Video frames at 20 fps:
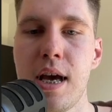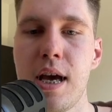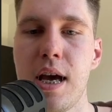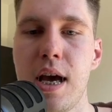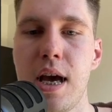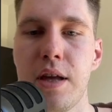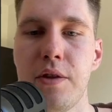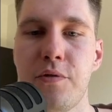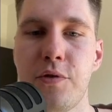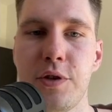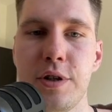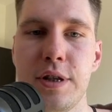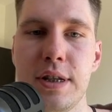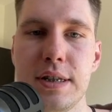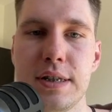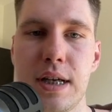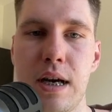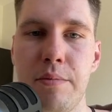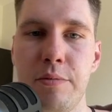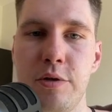and for this
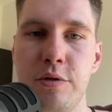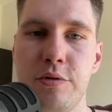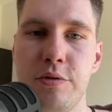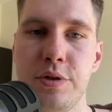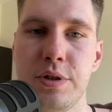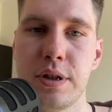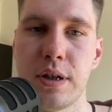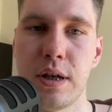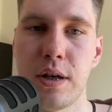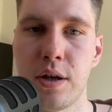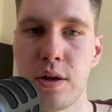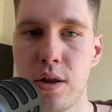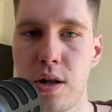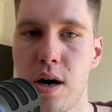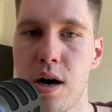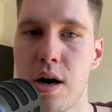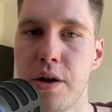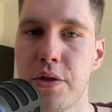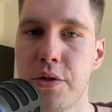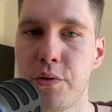I'm using
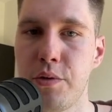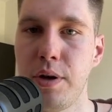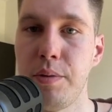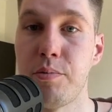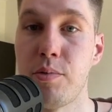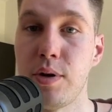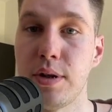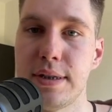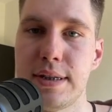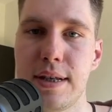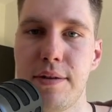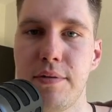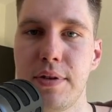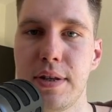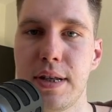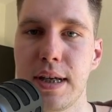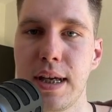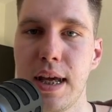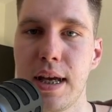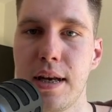Claude 3.7
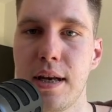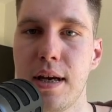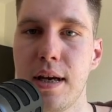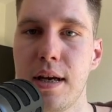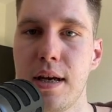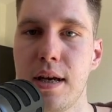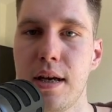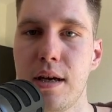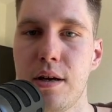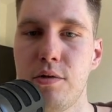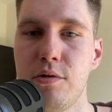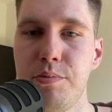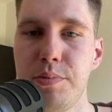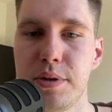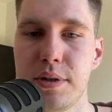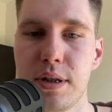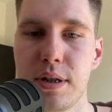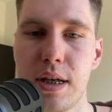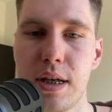again. Oops.